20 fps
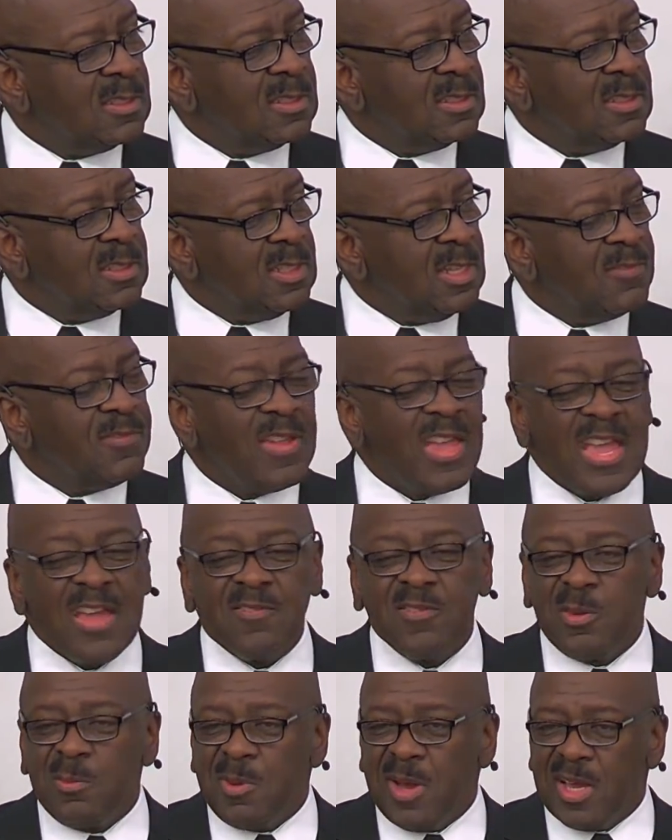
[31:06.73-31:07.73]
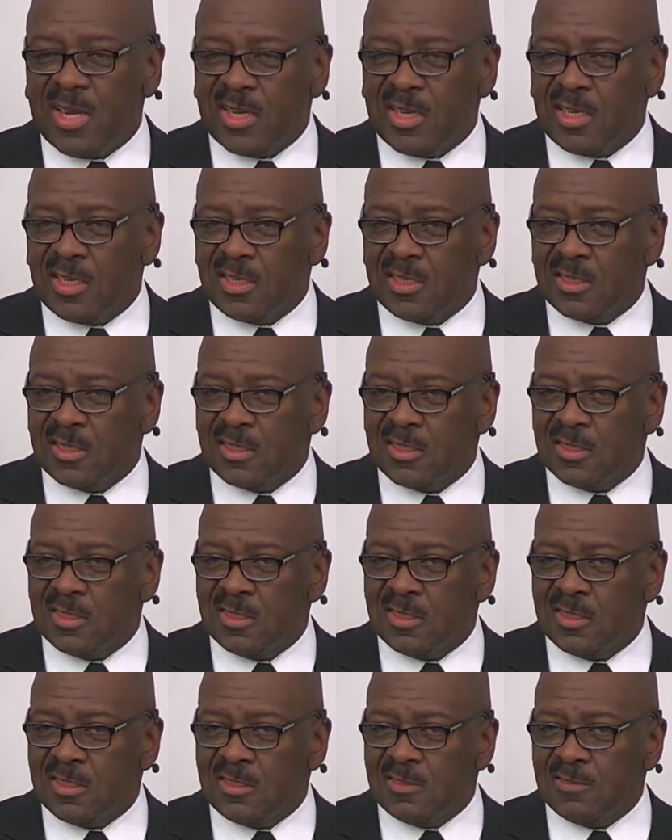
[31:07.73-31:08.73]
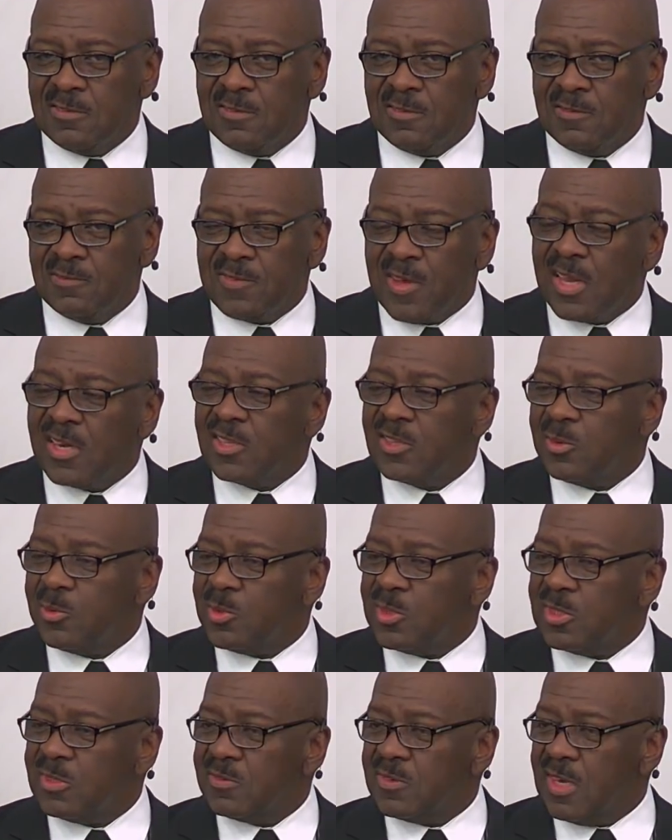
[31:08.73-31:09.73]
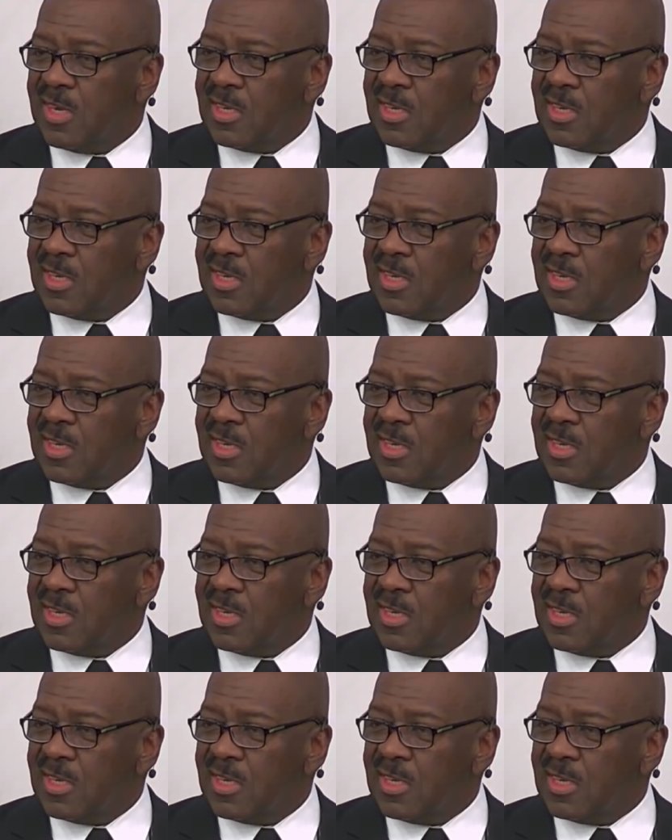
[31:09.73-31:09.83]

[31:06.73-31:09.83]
if everybody followed the Word of God?